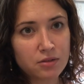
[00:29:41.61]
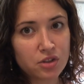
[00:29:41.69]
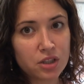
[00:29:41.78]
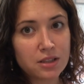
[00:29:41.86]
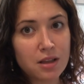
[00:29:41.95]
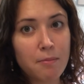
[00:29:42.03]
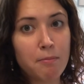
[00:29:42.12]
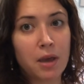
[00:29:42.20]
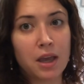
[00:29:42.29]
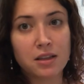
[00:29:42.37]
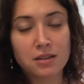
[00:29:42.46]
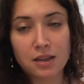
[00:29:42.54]
She's
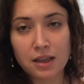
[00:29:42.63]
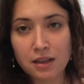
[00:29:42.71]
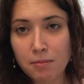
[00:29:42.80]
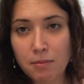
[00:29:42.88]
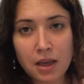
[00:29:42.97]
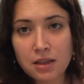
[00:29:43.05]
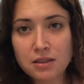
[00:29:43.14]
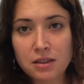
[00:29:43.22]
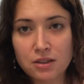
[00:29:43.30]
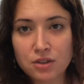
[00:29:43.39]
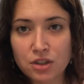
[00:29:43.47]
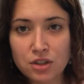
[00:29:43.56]
amazing, like amazing.
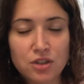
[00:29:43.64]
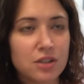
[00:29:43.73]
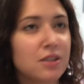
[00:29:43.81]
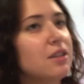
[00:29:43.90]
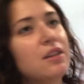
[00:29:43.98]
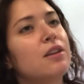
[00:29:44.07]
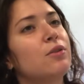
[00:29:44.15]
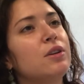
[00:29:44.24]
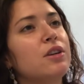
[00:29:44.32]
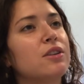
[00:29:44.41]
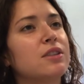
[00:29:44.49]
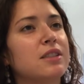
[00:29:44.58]
She's just, you know, when
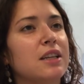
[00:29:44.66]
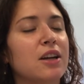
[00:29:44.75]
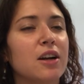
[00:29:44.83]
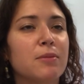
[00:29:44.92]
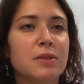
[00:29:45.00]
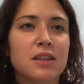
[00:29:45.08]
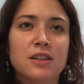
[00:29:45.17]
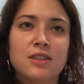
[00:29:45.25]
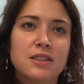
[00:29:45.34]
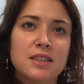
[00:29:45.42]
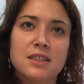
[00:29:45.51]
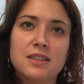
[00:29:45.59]
you're a singer, but then you
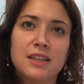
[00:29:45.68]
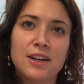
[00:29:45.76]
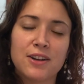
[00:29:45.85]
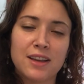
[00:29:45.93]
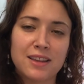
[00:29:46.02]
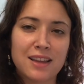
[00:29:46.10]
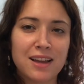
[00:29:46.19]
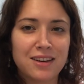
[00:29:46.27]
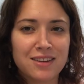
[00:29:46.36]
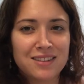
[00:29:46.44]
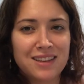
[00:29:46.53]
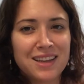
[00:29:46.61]
see a singer like that and
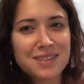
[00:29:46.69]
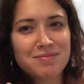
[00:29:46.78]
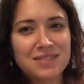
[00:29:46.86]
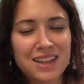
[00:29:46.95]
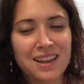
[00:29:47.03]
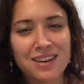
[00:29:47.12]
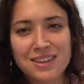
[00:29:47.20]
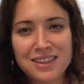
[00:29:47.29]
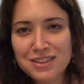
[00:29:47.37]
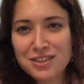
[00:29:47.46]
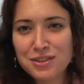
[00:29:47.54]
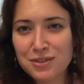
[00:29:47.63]
you're like, I don't
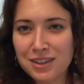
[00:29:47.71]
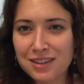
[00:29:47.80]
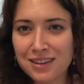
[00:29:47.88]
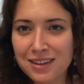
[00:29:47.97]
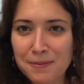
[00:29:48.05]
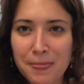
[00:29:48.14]
need to do anything.